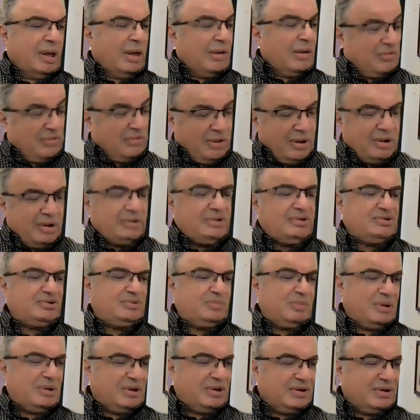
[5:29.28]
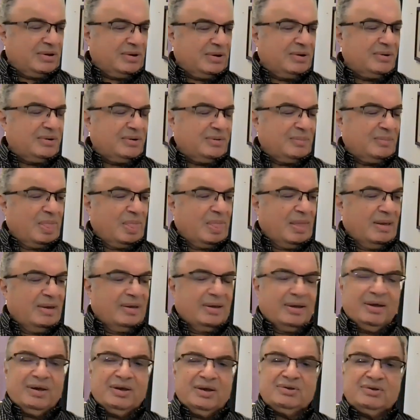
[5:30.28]
third speaker
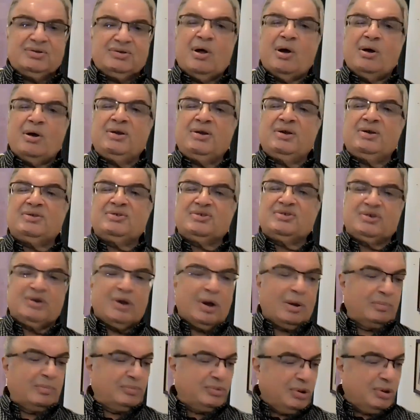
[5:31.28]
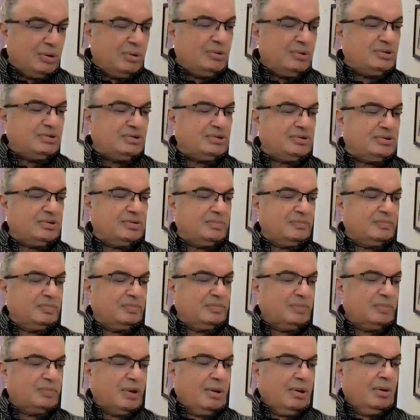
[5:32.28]
is Nahid Siamdoust,
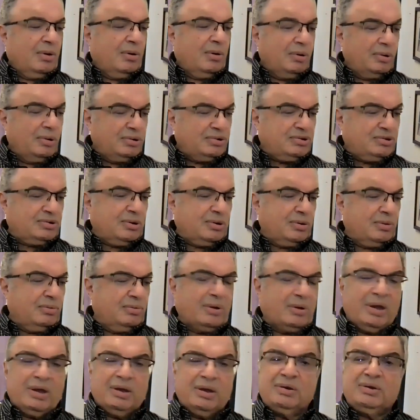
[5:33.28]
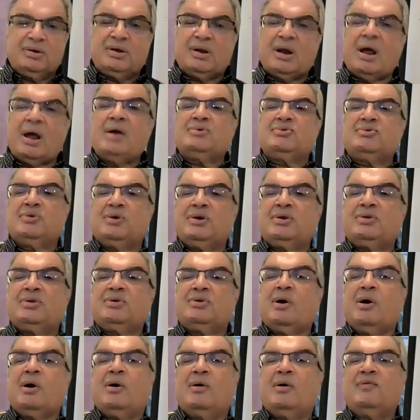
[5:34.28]
also a graduate
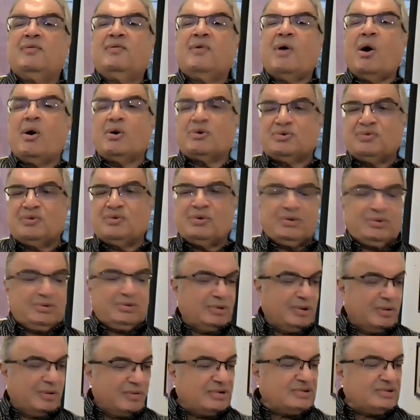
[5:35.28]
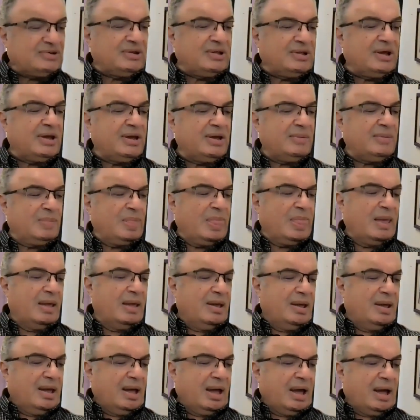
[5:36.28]
of Oxford University
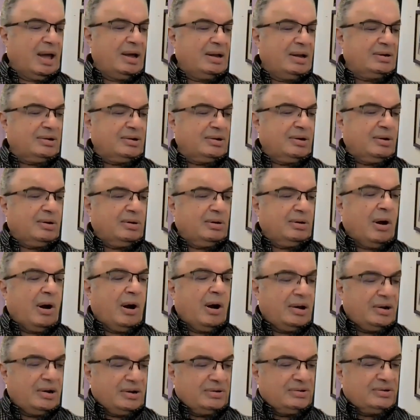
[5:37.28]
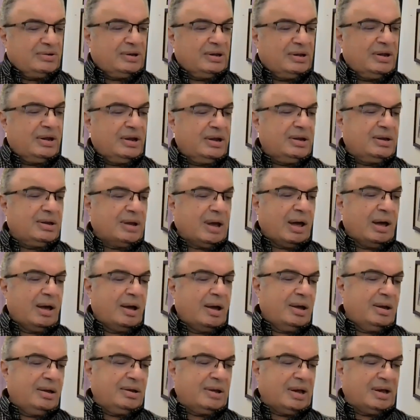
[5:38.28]
and currently
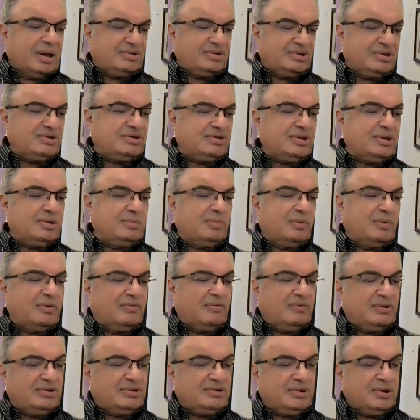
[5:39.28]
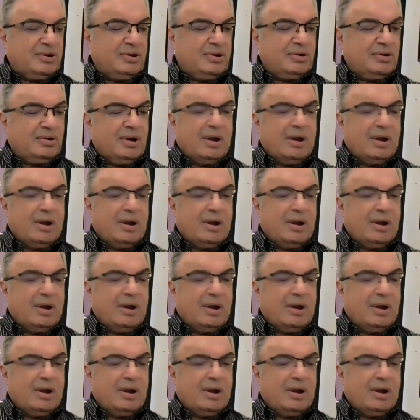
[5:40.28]
an assistant professor